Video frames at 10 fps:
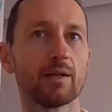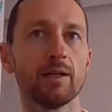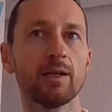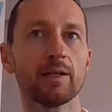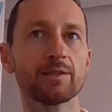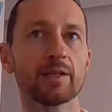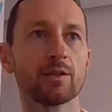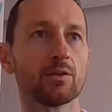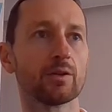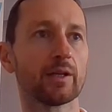Let's
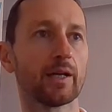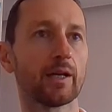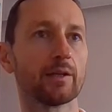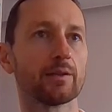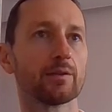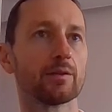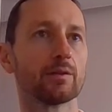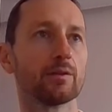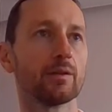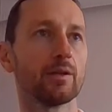take a look at
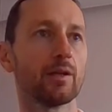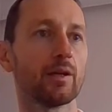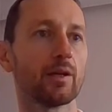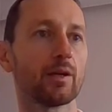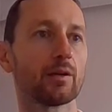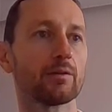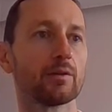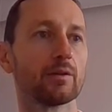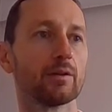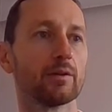here.
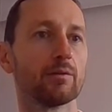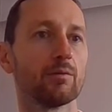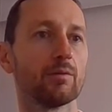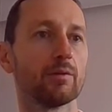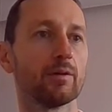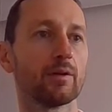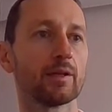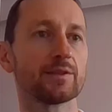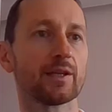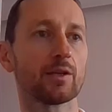
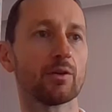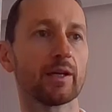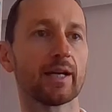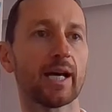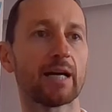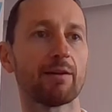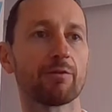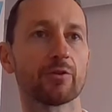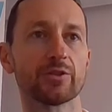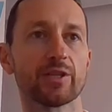Let's take a look at Kava,
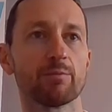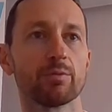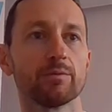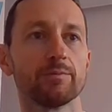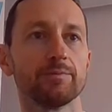for example.